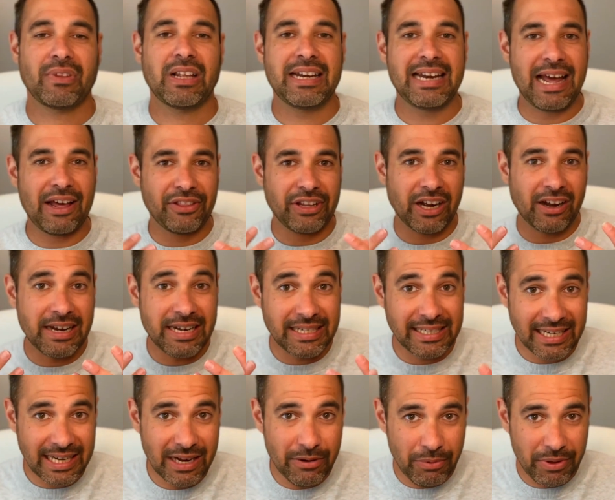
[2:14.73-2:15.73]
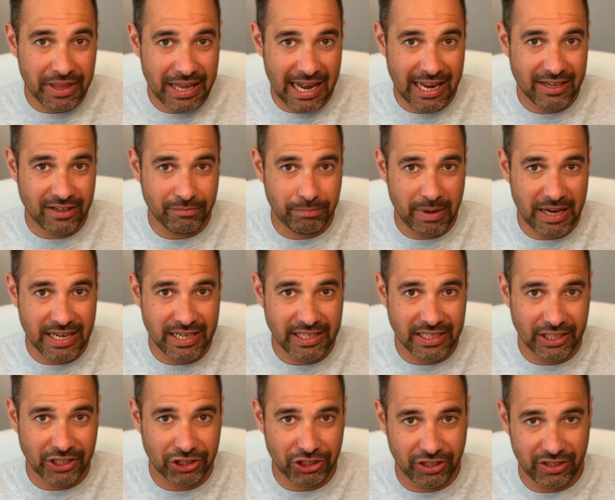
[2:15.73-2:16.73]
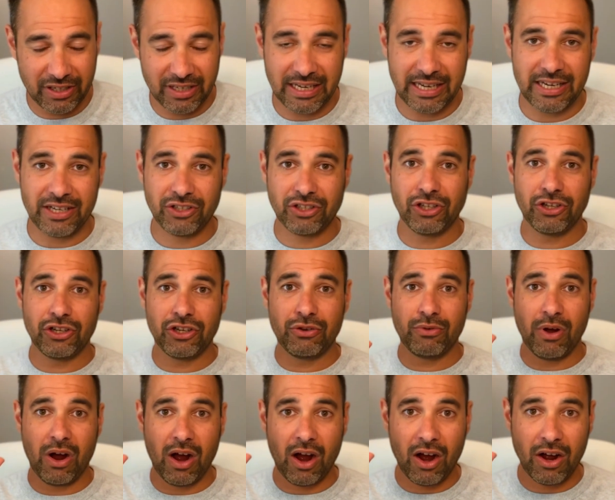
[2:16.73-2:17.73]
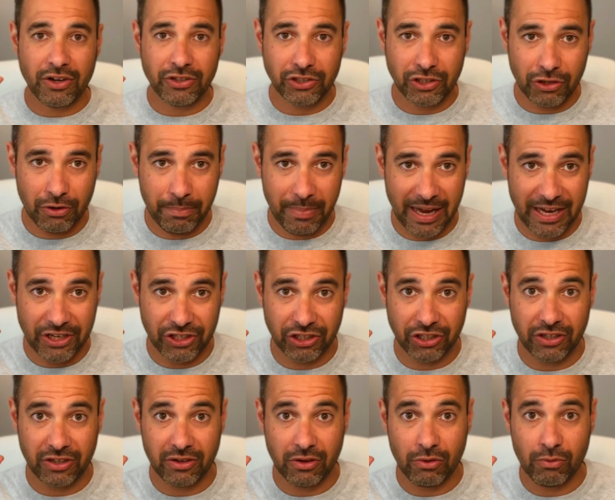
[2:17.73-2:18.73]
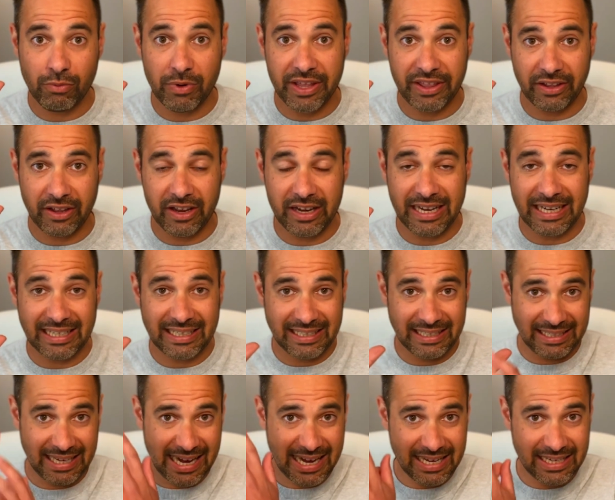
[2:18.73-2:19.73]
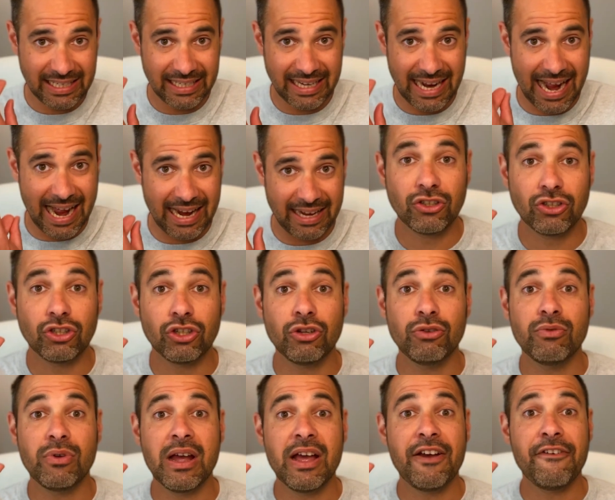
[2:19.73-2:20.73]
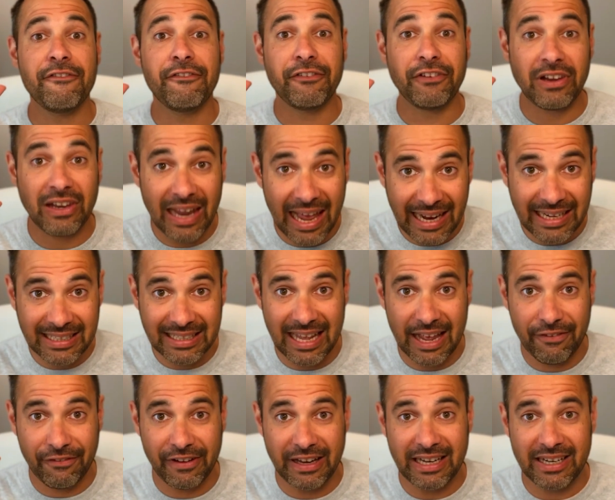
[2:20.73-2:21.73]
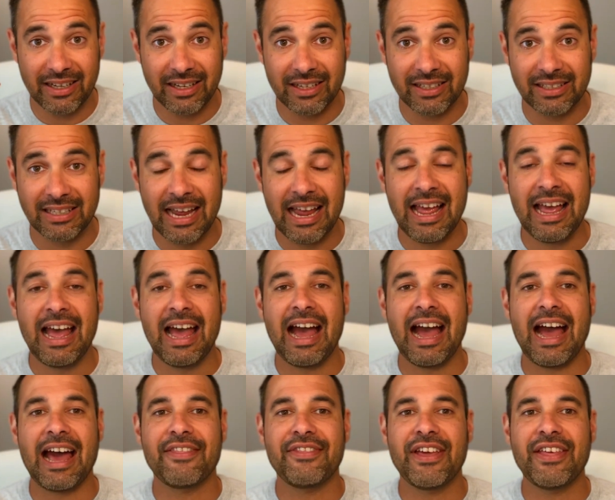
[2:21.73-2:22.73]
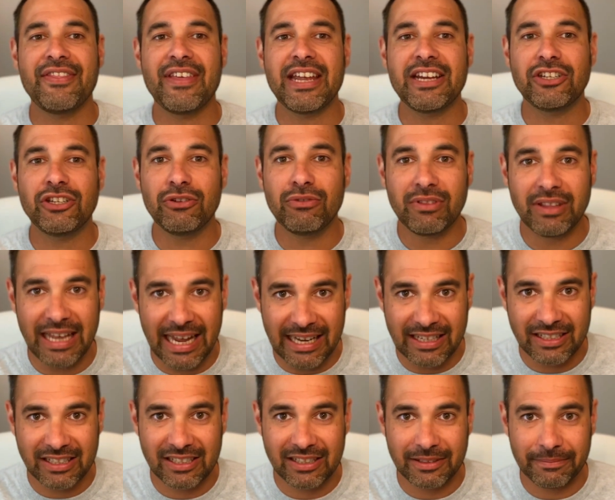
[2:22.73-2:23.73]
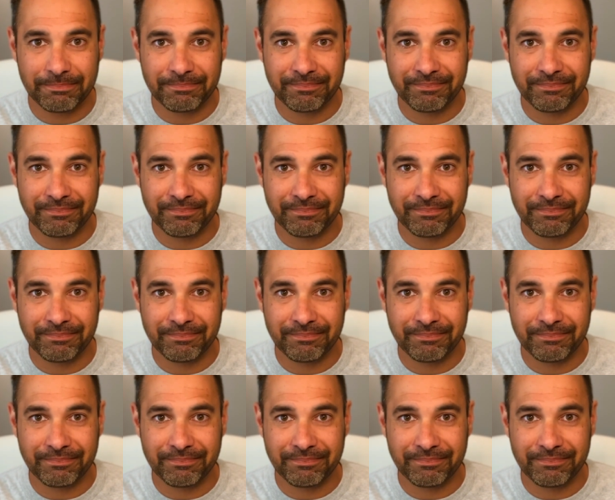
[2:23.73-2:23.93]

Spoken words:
Now, the idea with the hand of benediction is that you ask your patient with an extended hand to flex their fingers, and then they do this,